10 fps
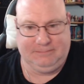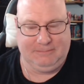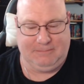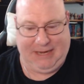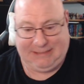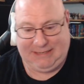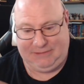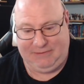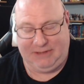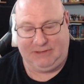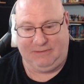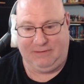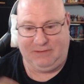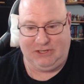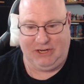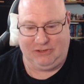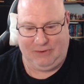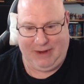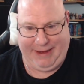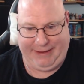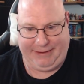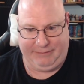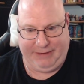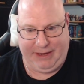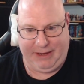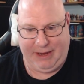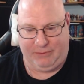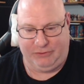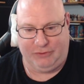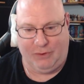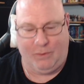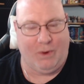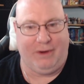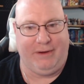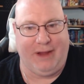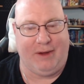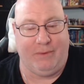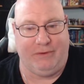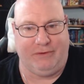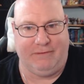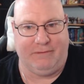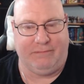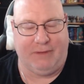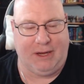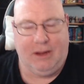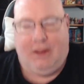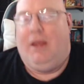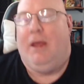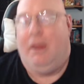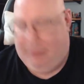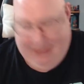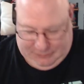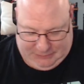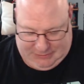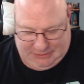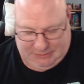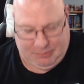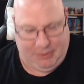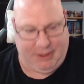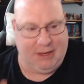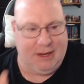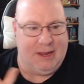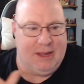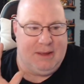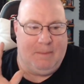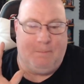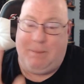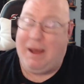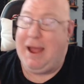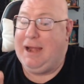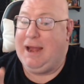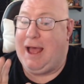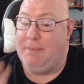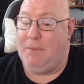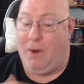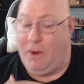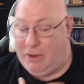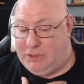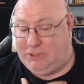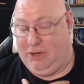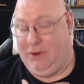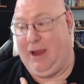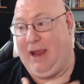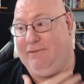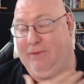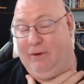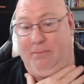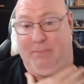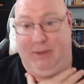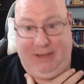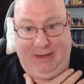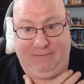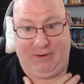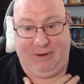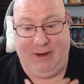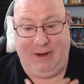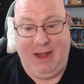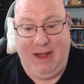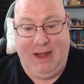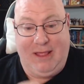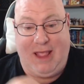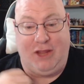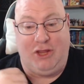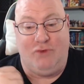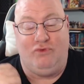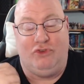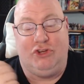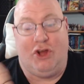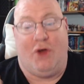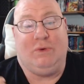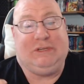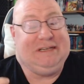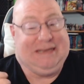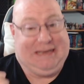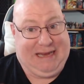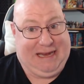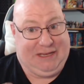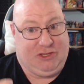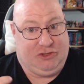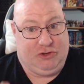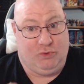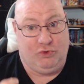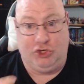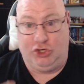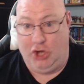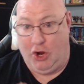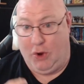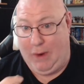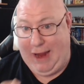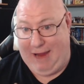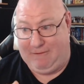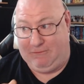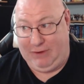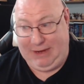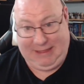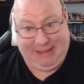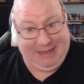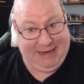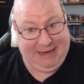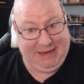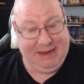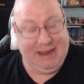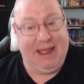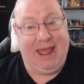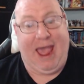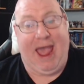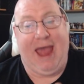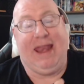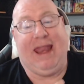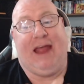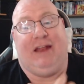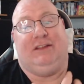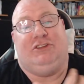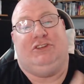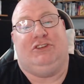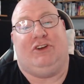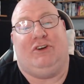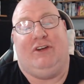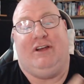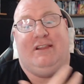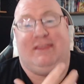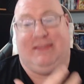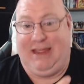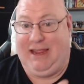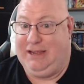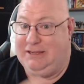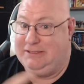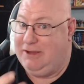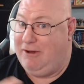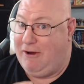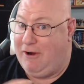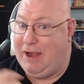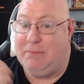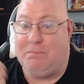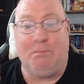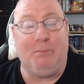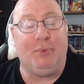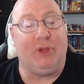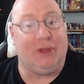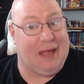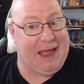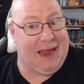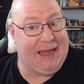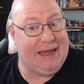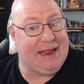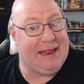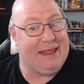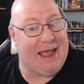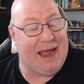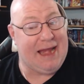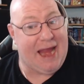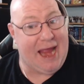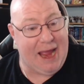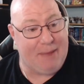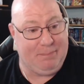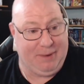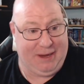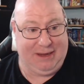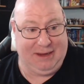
Because let's face it, 50 Shades of Grey, that was so watered down it wasn't even funny. But that's besides the point. But I'm also a firm believer that you don't need to show everything, and that certain things are implied that happen.